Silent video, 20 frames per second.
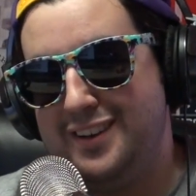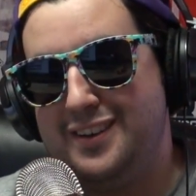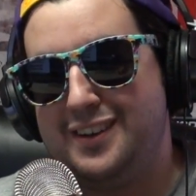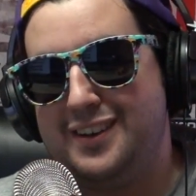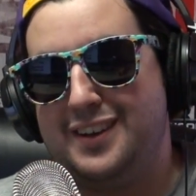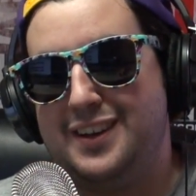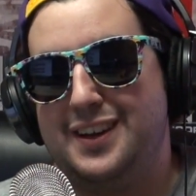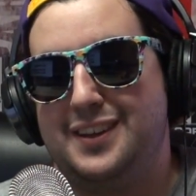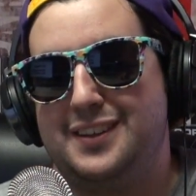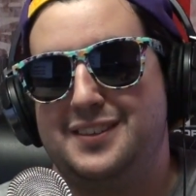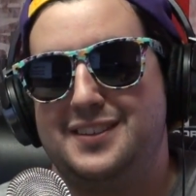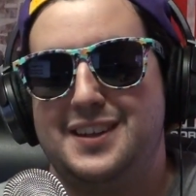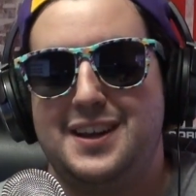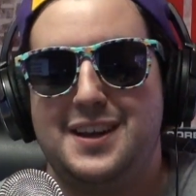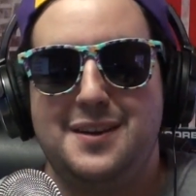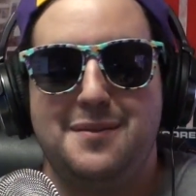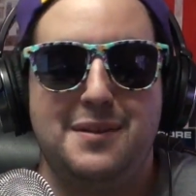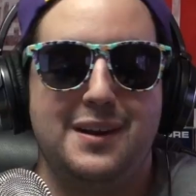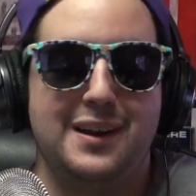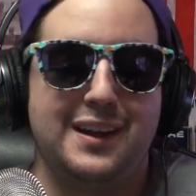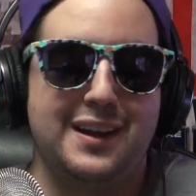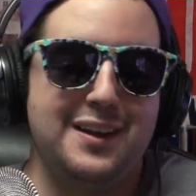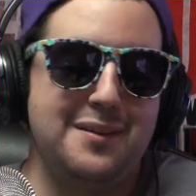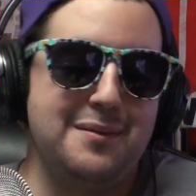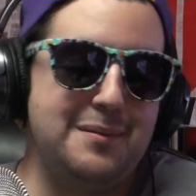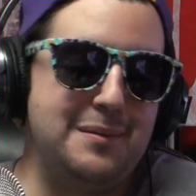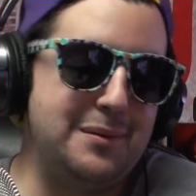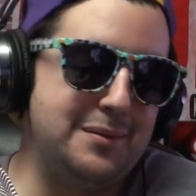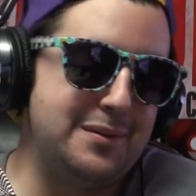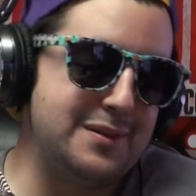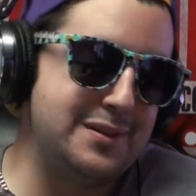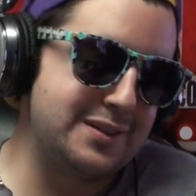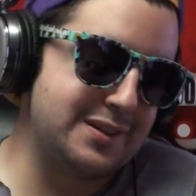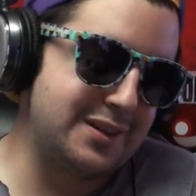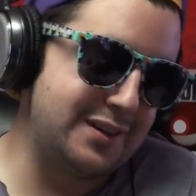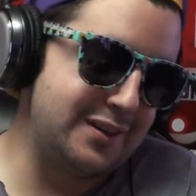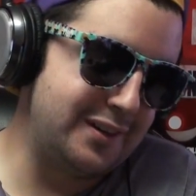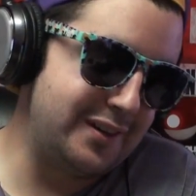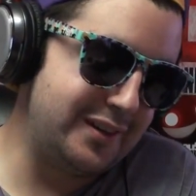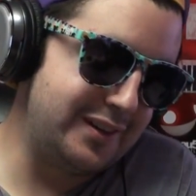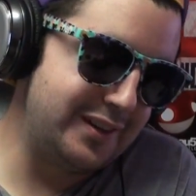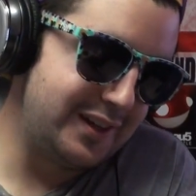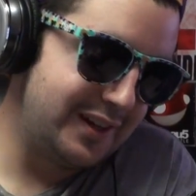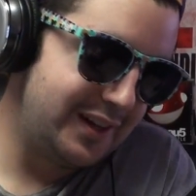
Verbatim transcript: can't remember what it's called.